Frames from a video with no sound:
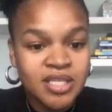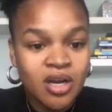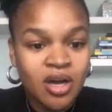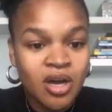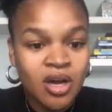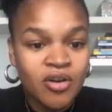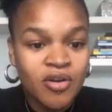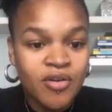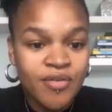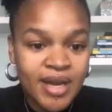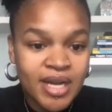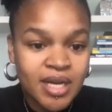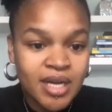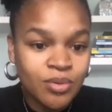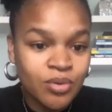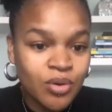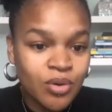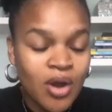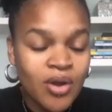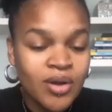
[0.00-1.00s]
are
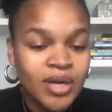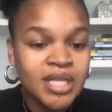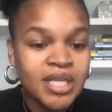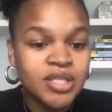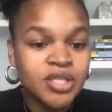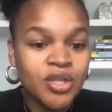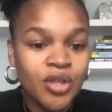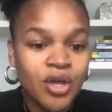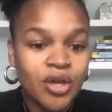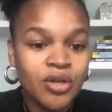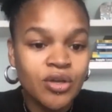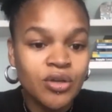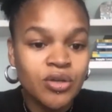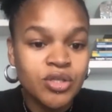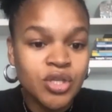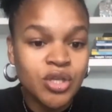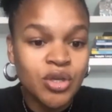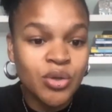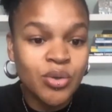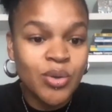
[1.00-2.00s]
available only to those
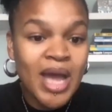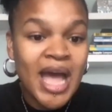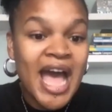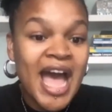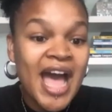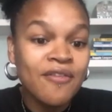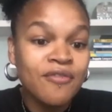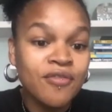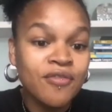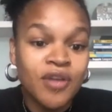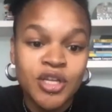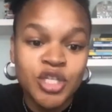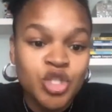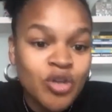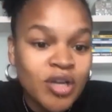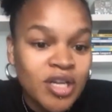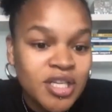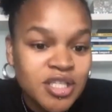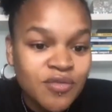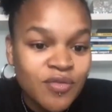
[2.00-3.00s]
who have a
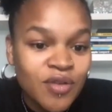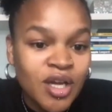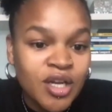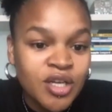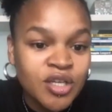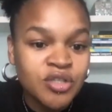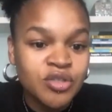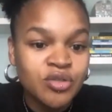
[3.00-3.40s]
trust fund